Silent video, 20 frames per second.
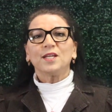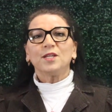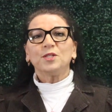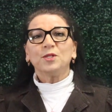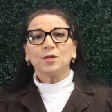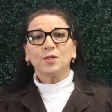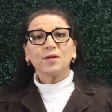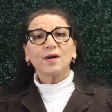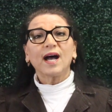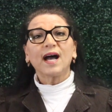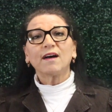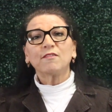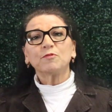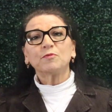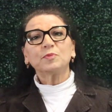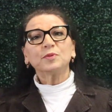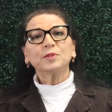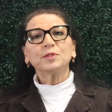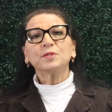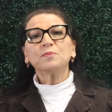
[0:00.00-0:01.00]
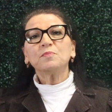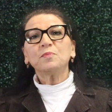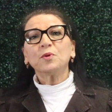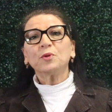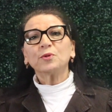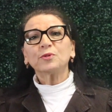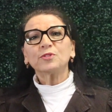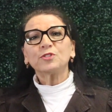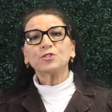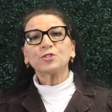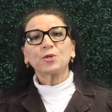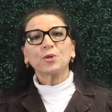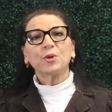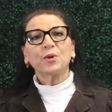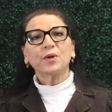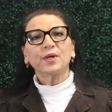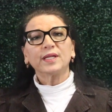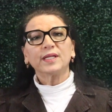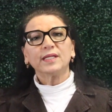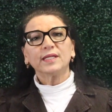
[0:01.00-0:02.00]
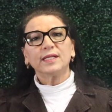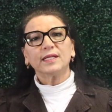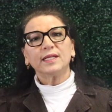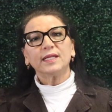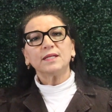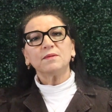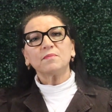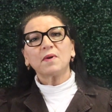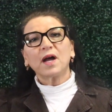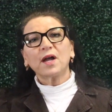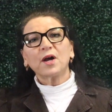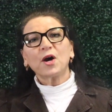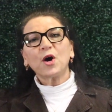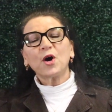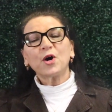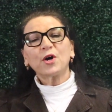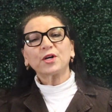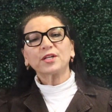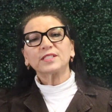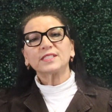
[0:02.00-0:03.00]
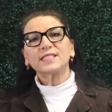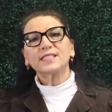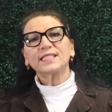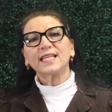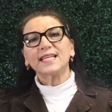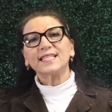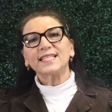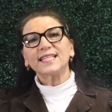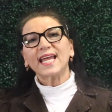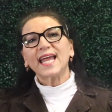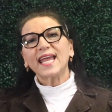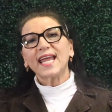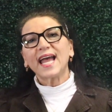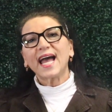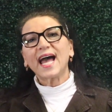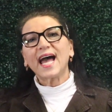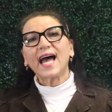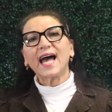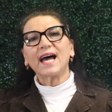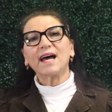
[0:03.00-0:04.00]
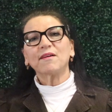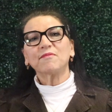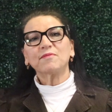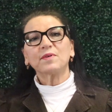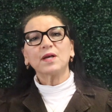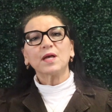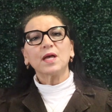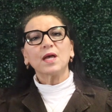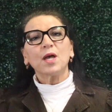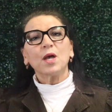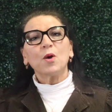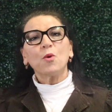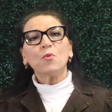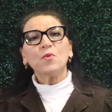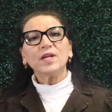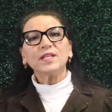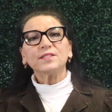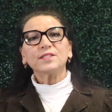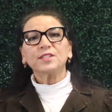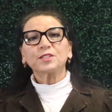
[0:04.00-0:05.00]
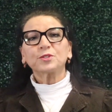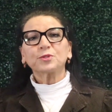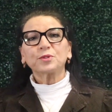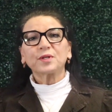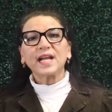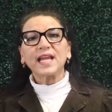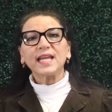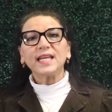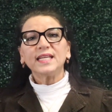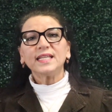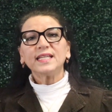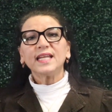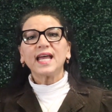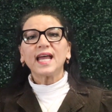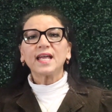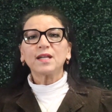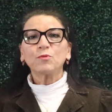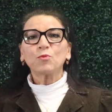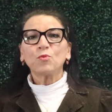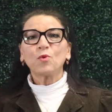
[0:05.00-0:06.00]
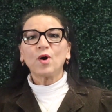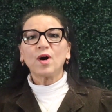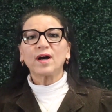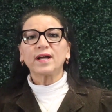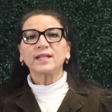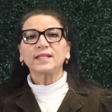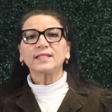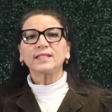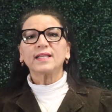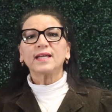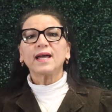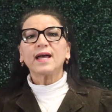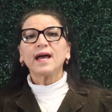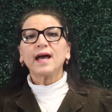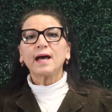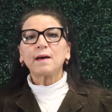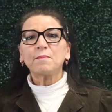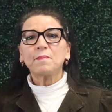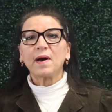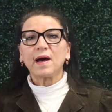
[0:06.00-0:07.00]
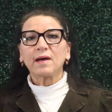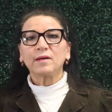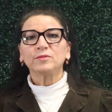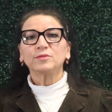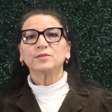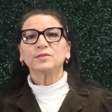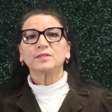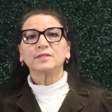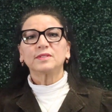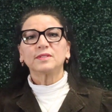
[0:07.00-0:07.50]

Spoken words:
You have put more joy in my heart than they have when their grain and wine abound.